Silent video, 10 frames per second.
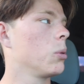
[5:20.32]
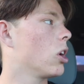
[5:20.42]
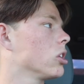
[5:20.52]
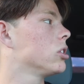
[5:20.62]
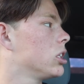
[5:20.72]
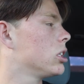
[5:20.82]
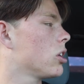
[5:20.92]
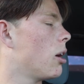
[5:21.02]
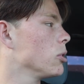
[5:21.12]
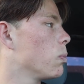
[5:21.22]
then we also did
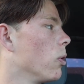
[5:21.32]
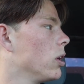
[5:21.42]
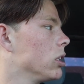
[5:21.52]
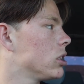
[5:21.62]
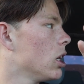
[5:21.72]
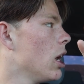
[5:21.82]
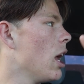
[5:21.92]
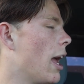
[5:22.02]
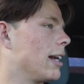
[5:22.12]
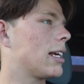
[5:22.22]
Thomas Buoyants
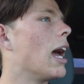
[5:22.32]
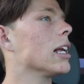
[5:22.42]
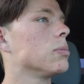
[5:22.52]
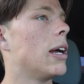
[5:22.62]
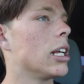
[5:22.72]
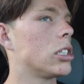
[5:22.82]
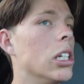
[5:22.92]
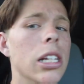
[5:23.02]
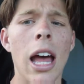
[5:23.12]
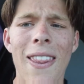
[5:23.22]
and
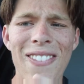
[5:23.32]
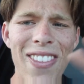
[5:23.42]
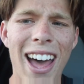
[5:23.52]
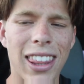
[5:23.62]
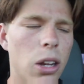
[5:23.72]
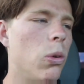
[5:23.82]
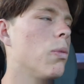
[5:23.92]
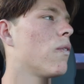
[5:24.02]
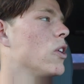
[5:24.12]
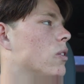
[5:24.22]
Kastmasters, nothing. We've
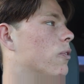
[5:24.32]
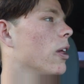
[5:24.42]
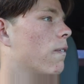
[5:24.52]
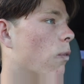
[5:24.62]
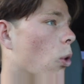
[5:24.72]
been fishing for like